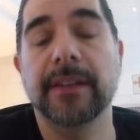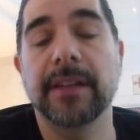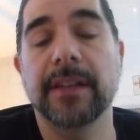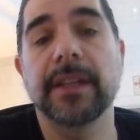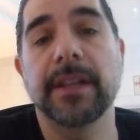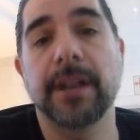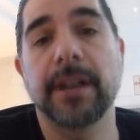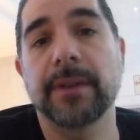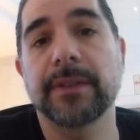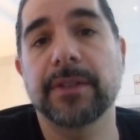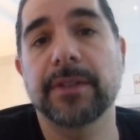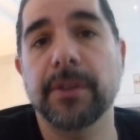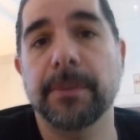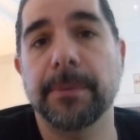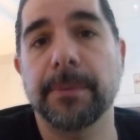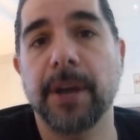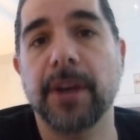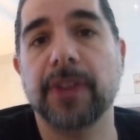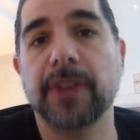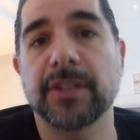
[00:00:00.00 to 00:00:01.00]
until the
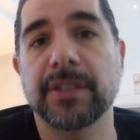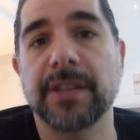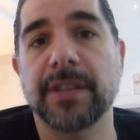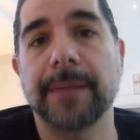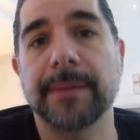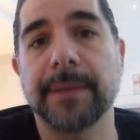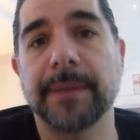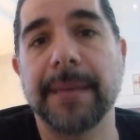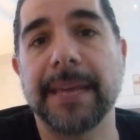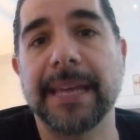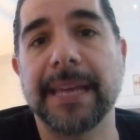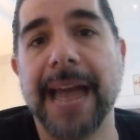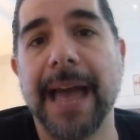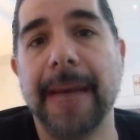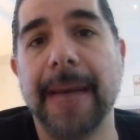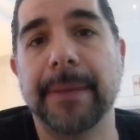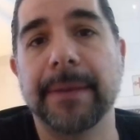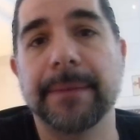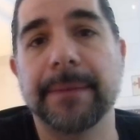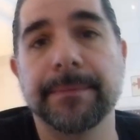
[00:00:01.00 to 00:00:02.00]
production time to make it
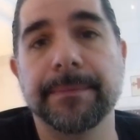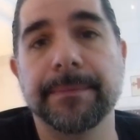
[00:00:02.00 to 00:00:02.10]
happen.